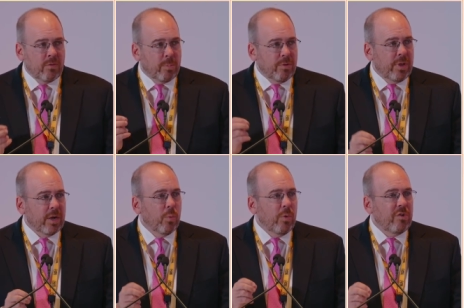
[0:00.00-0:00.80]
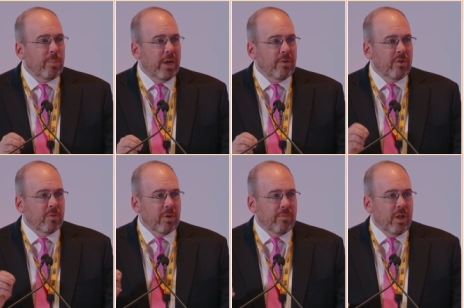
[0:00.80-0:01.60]
to predict which
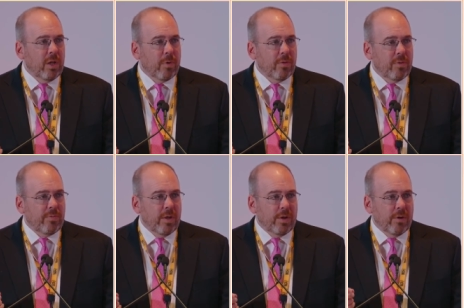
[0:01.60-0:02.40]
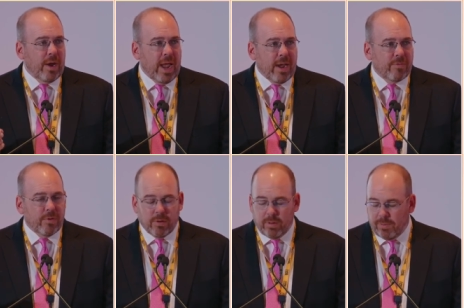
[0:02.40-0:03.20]
patients would develop RV failure
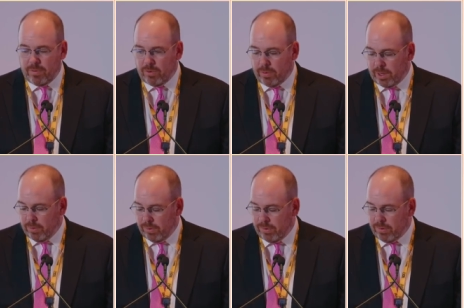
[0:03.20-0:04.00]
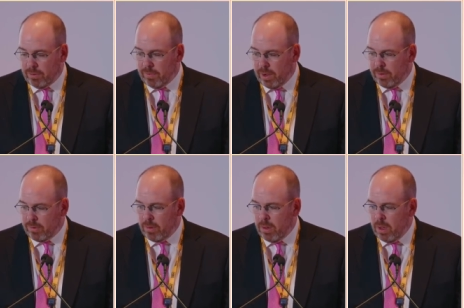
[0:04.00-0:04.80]
after left ventricular assist
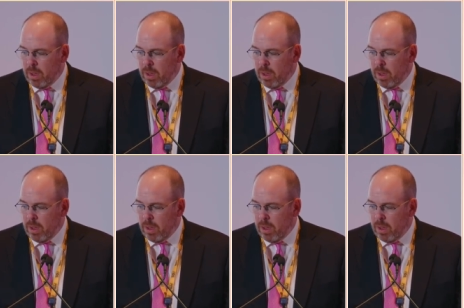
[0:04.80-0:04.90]
device.